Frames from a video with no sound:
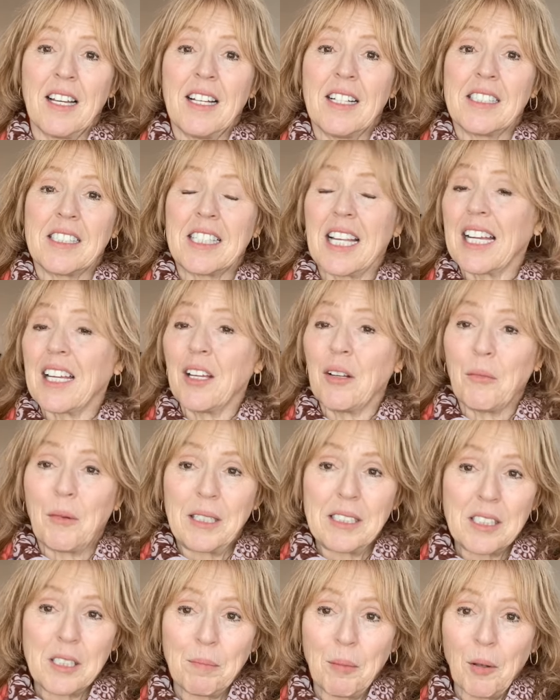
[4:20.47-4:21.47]
Second
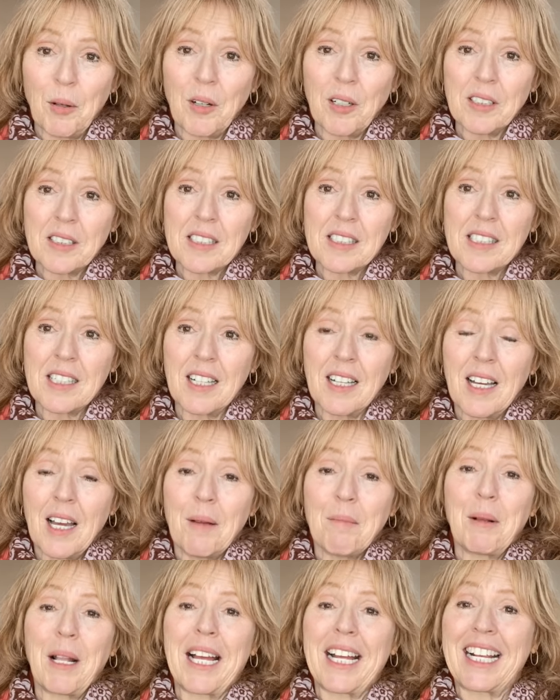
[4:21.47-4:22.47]
Wind Sports,
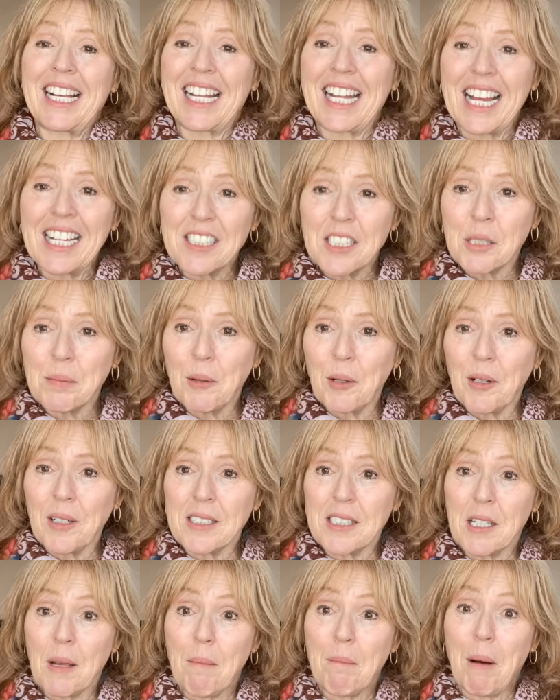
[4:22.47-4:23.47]
Play It Again
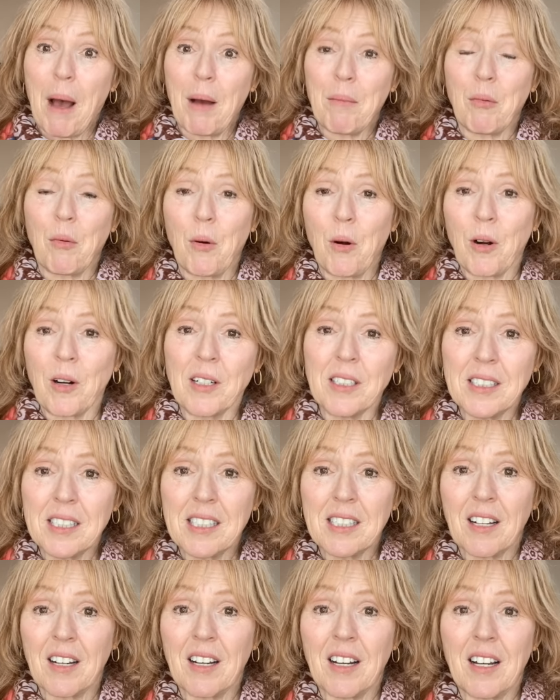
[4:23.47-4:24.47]
Sports, Bob
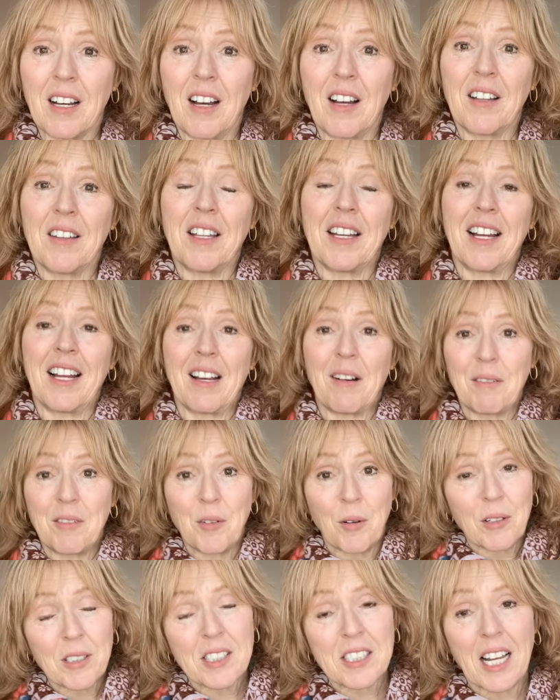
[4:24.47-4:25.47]
Ward's, on the
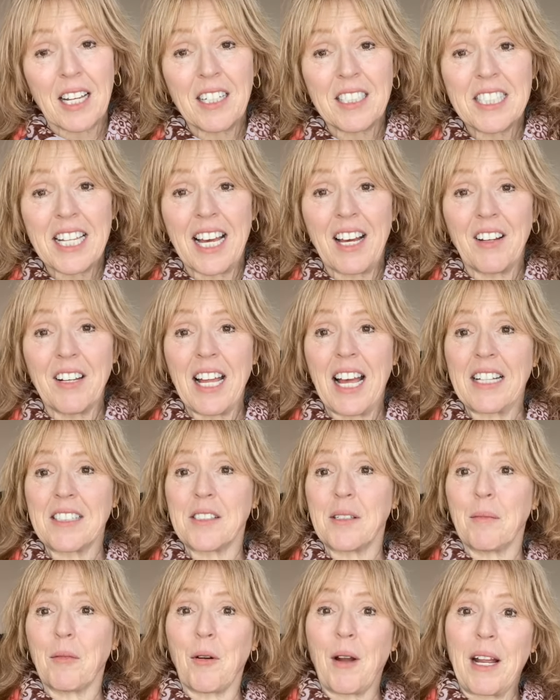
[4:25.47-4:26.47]
north side of town has
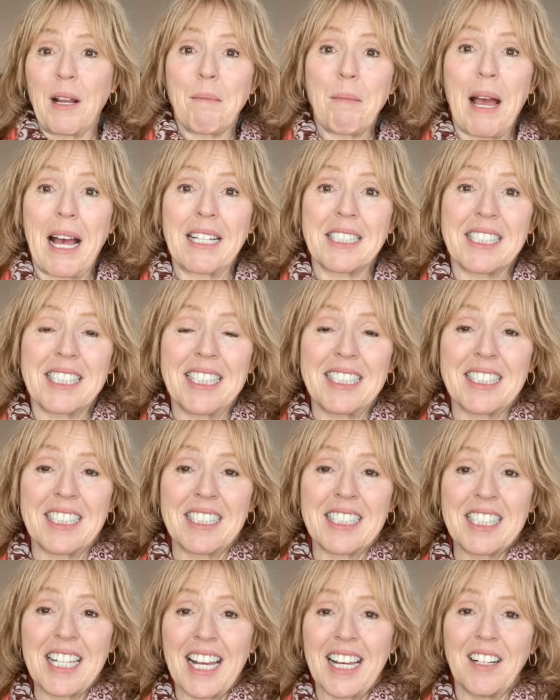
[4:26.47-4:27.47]
some great past season
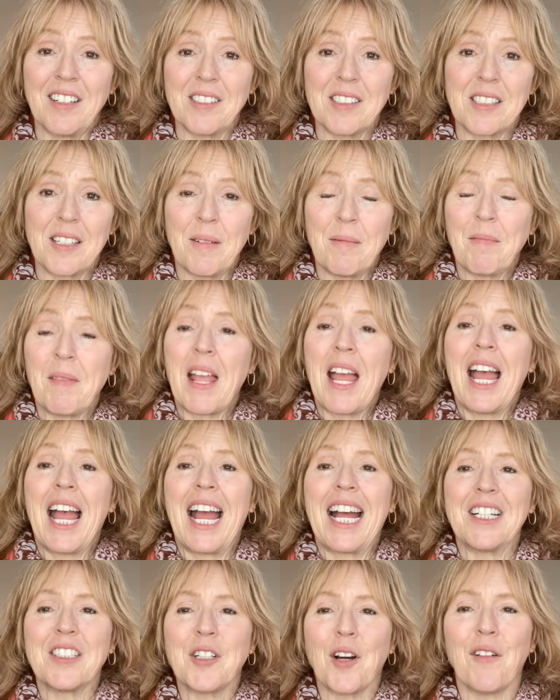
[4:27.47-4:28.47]
sales.
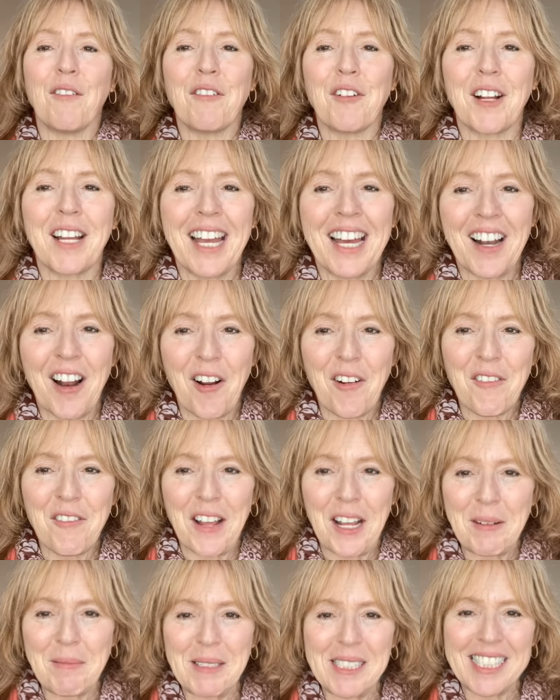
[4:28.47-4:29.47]
And don't forget our
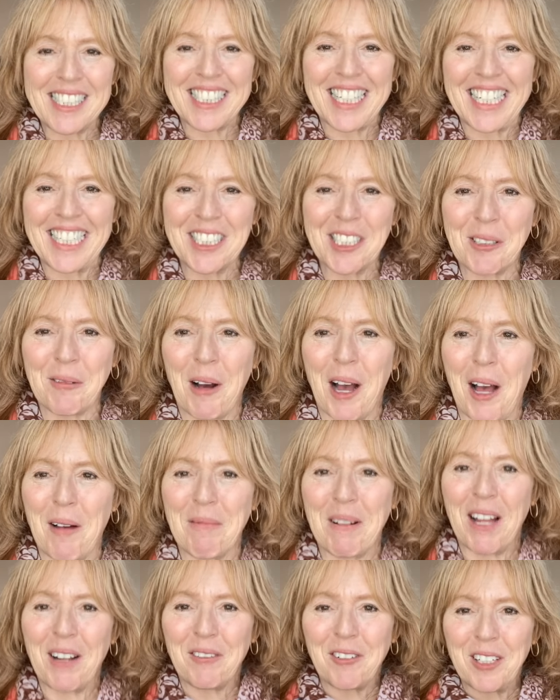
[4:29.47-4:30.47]
famous ski
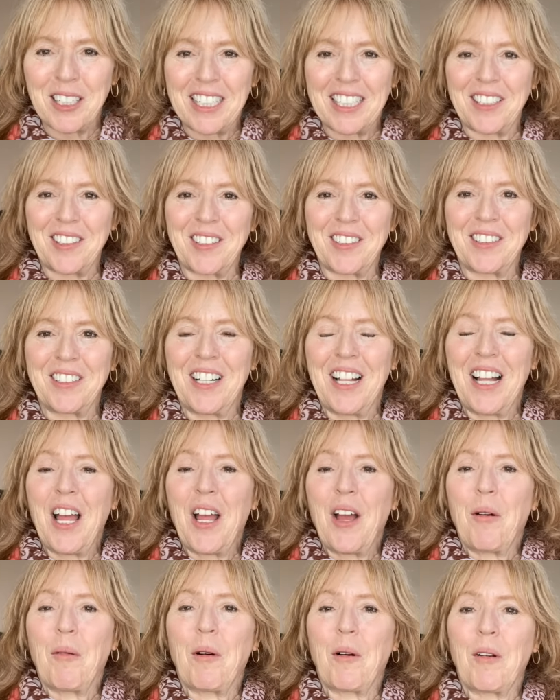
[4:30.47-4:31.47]
swap every year,
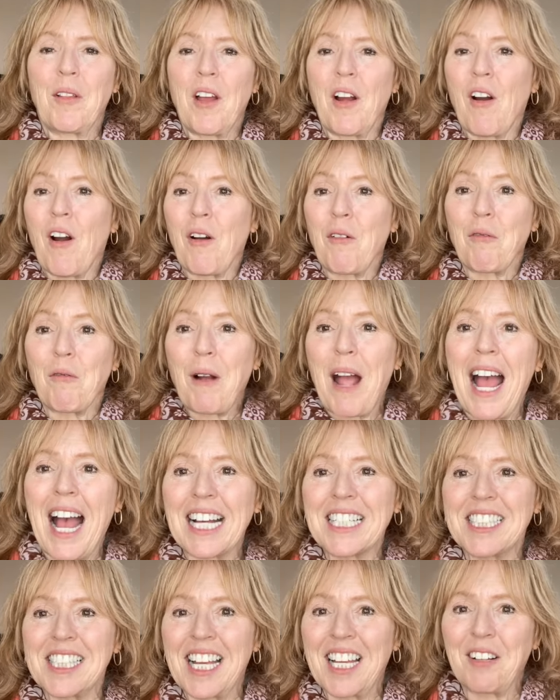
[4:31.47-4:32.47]
where there are
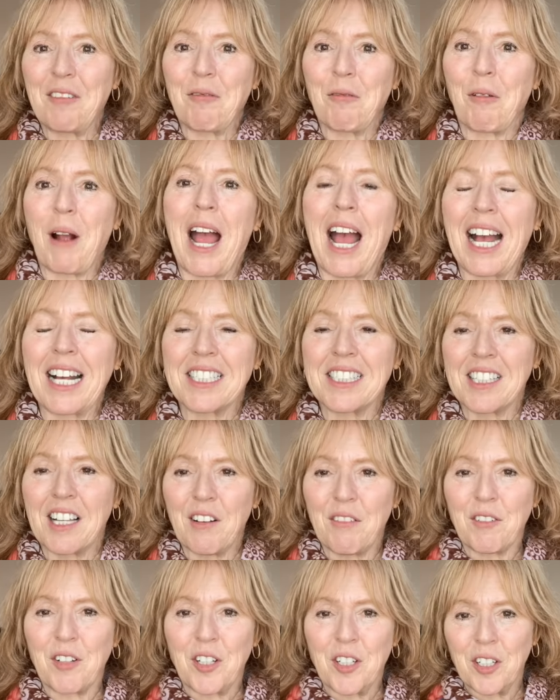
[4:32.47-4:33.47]
racks and racks
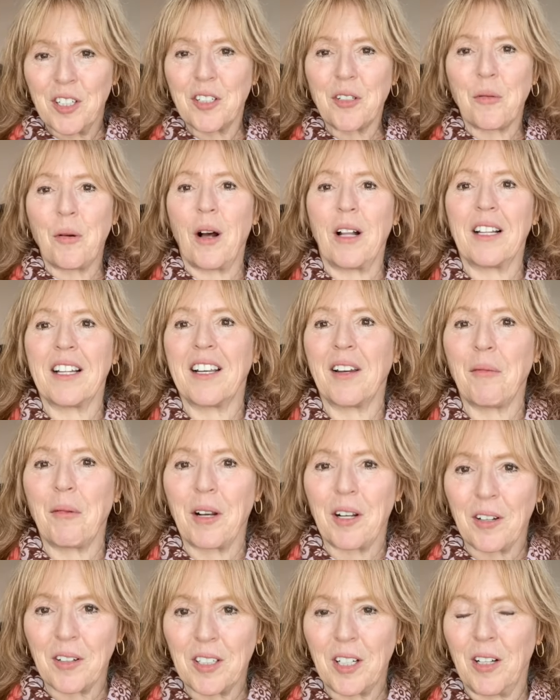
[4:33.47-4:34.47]
of good quality
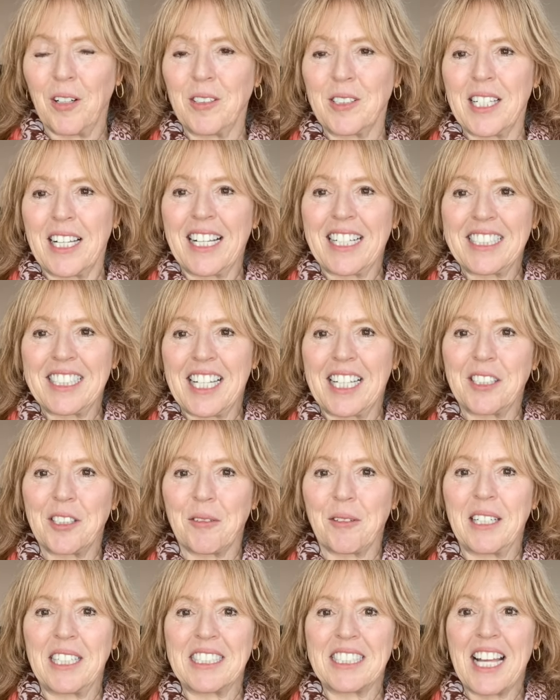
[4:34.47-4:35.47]
winter clothes and
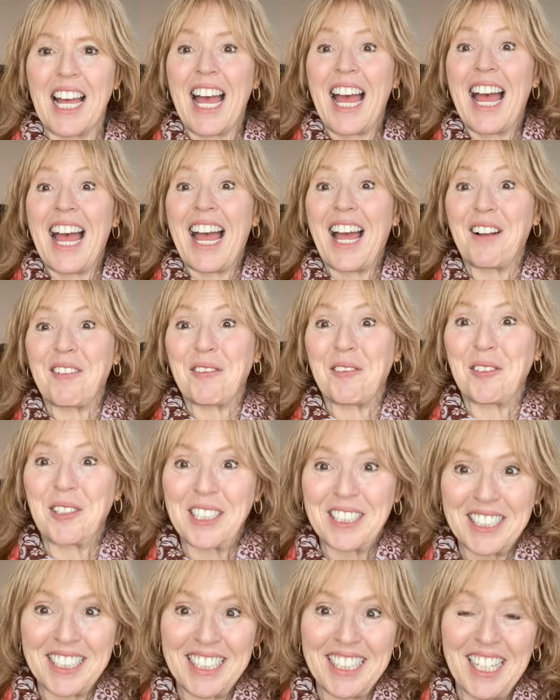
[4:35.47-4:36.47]
accessories at
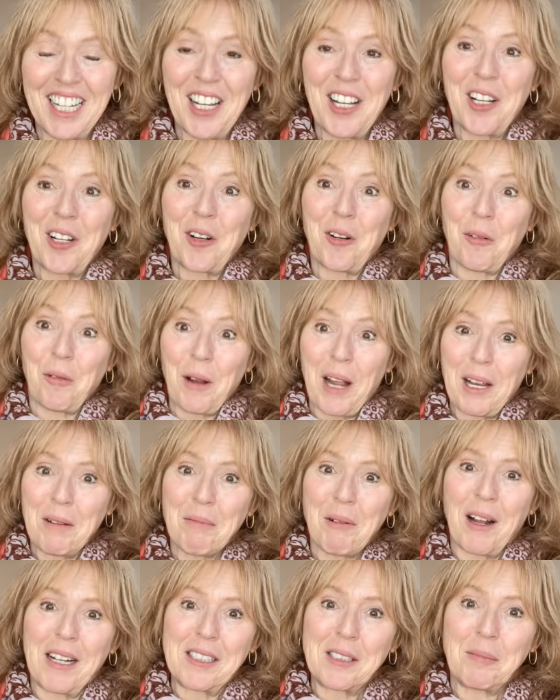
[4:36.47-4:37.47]
really great
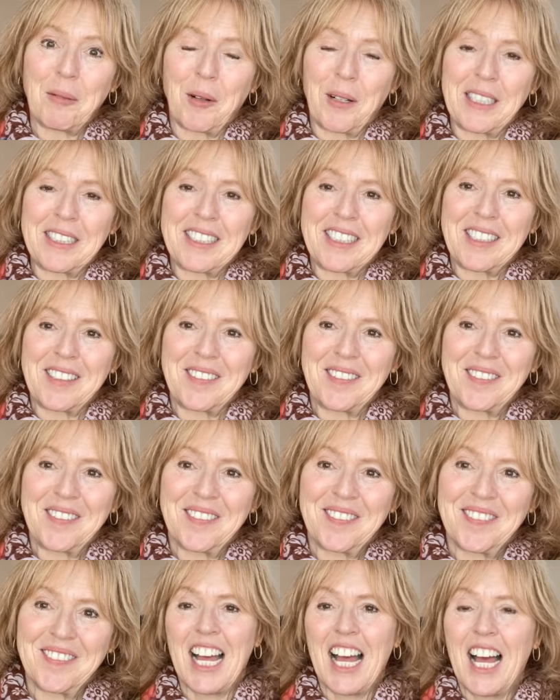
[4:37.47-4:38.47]
price points.
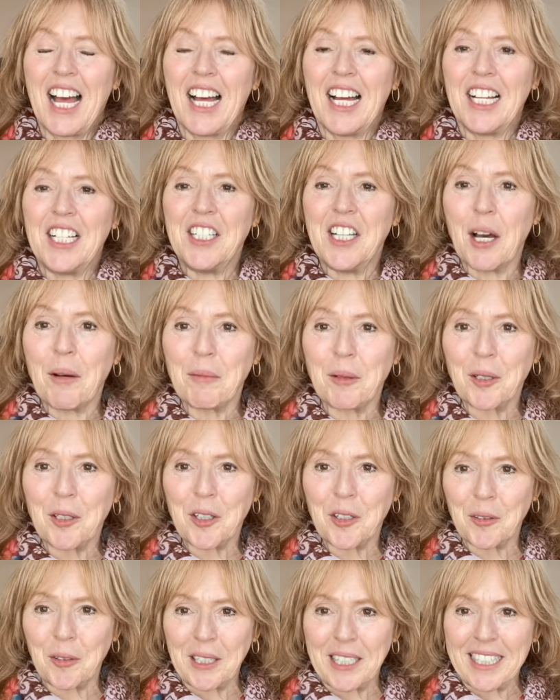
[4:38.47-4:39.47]
Number
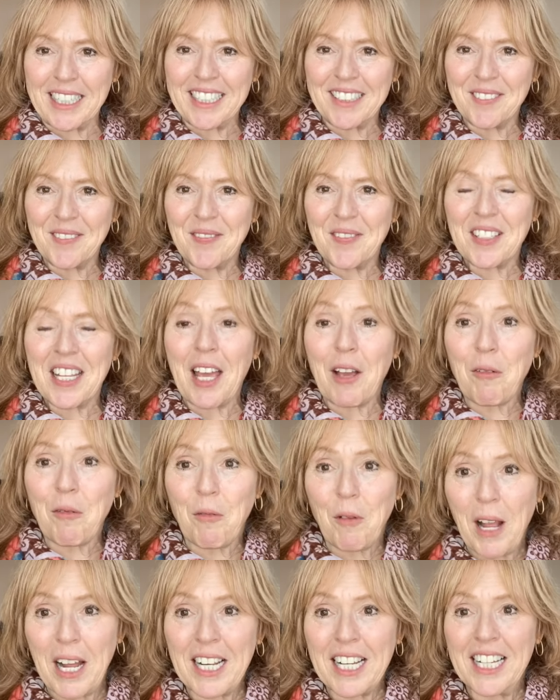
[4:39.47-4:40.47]
three, get
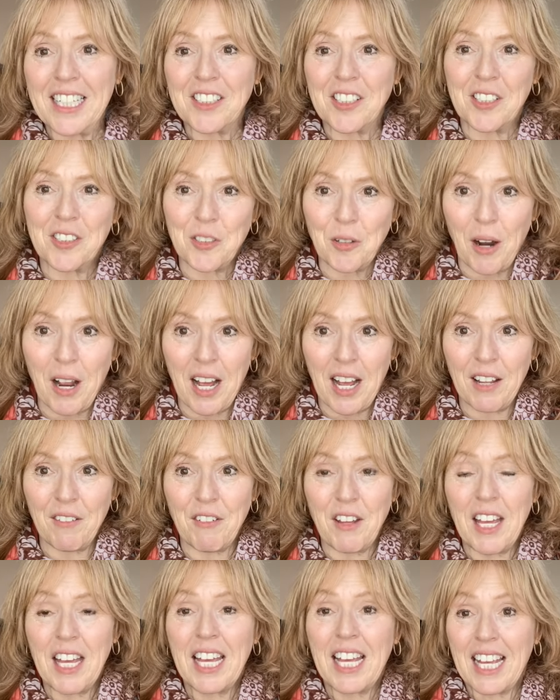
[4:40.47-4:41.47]
ready to drive
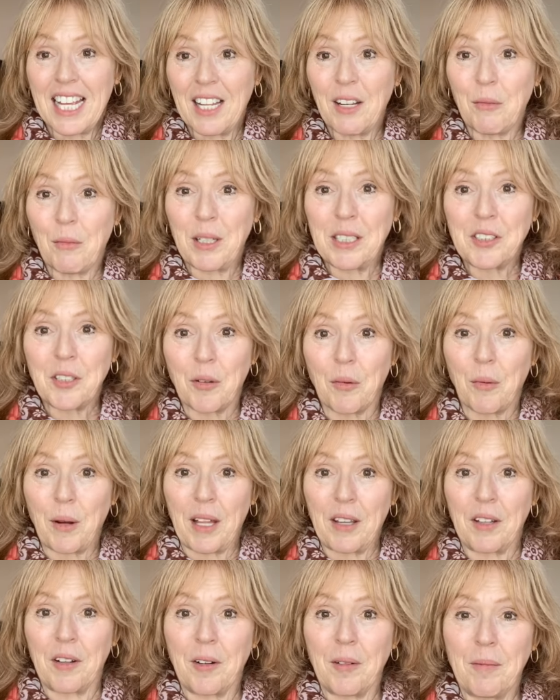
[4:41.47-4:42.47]
in winter
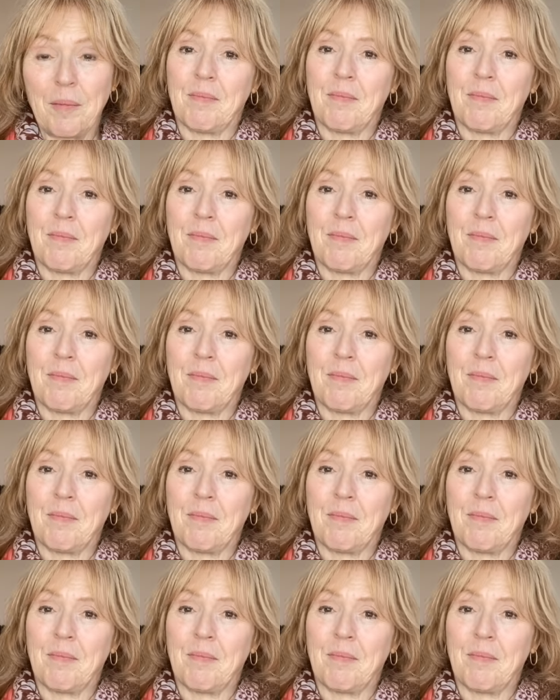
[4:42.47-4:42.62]
weather.